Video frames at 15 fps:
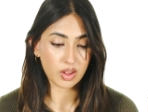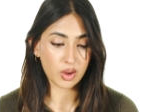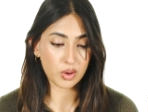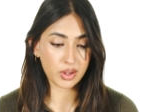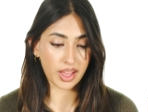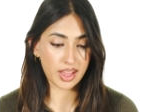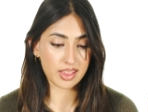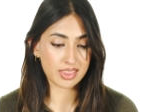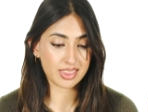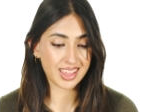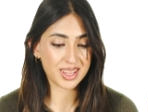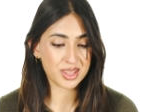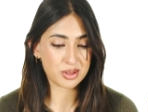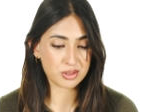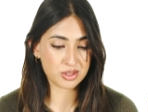Okay,
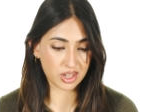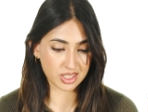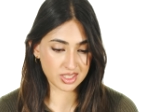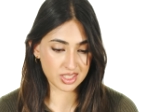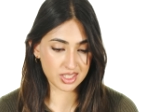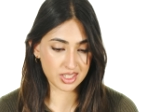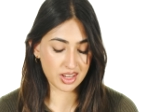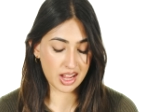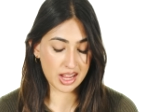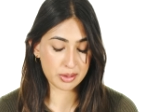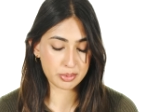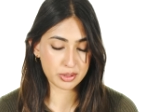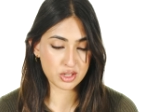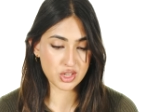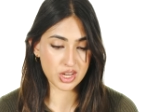thank you, doctor. I
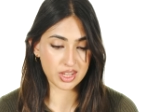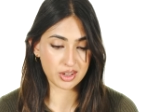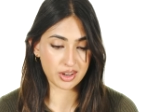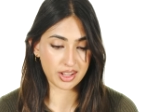appreciate your